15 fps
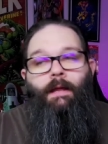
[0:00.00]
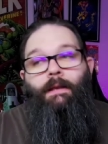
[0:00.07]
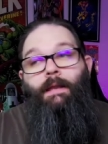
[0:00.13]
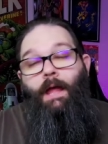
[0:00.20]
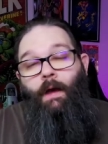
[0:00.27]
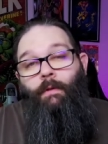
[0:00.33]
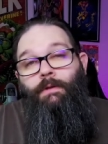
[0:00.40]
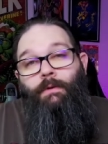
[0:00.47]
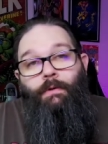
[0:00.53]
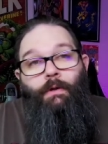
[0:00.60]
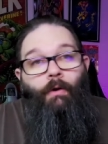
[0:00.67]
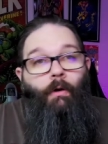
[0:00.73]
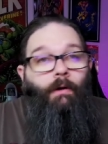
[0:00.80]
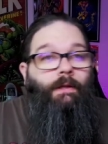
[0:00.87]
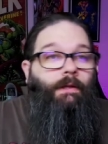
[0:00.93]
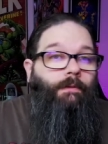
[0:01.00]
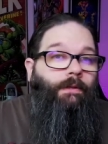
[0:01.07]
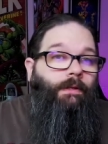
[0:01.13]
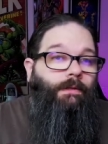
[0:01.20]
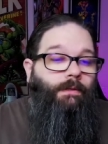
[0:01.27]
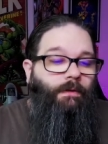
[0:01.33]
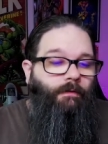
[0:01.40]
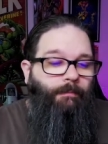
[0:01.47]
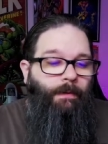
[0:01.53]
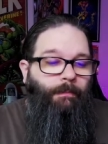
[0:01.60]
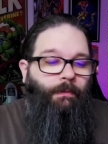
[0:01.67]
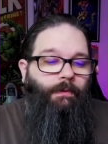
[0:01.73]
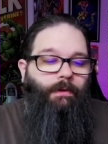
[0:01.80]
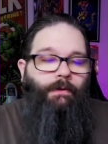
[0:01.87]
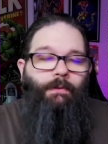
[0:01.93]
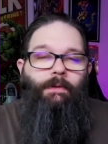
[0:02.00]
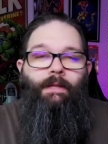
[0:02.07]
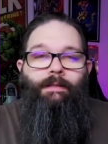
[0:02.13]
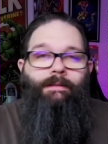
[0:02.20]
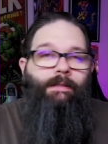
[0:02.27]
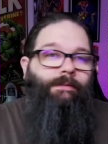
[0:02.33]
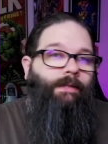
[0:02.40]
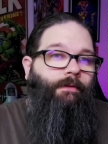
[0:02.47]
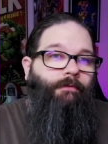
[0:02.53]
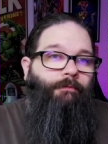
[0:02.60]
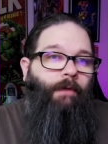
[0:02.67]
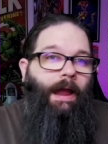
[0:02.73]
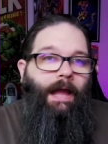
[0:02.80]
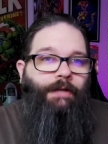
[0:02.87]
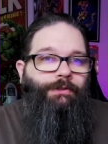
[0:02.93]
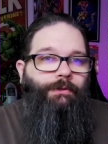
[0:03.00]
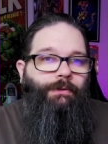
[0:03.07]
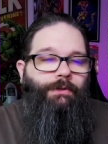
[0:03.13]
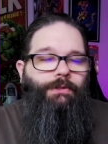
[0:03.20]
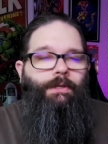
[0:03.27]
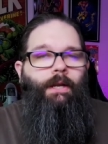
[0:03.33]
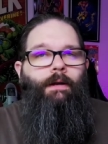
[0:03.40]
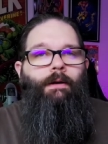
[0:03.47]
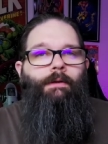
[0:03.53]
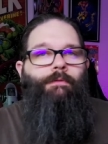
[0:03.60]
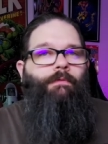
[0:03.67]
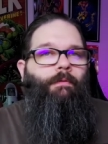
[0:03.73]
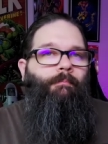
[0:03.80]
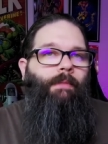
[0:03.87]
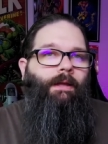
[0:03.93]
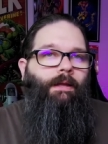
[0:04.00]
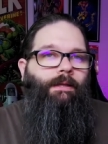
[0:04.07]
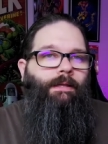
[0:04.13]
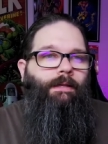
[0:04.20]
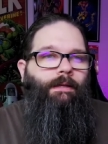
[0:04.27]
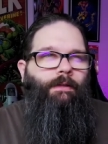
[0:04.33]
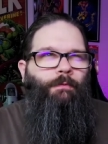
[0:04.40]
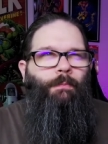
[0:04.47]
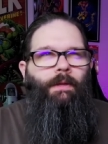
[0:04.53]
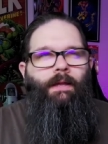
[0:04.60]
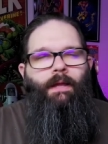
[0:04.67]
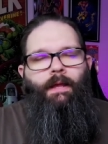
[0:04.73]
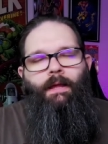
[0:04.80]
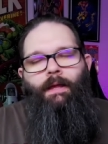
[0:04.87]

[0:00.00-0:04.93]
Now, you could argue that you do have people that are doing like things like fractional shares for mega keys, but